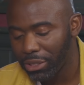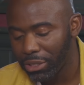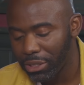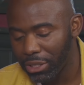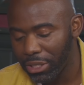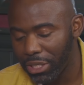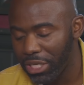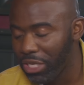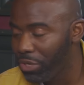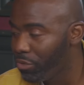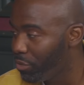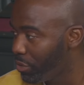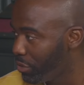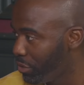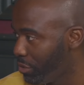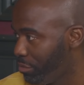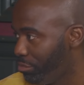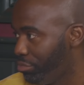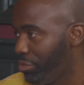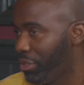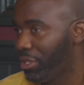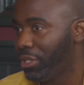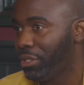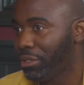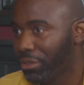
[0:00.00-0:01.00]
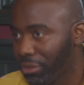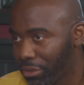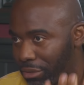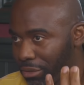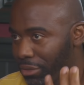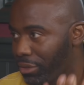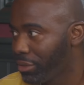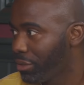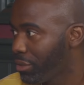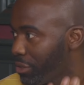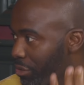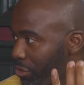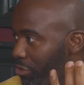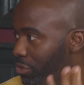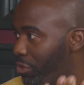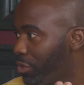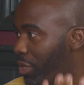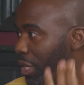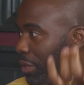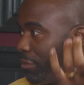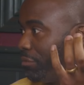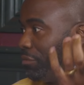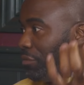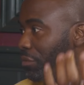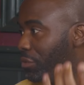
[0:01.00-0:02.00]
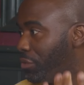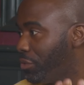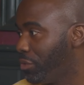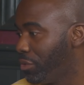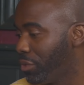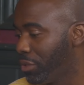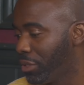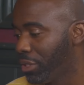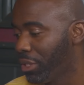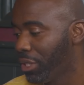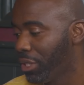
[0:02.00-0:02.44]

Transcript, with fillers: he wants to bring these lot come from. Yes.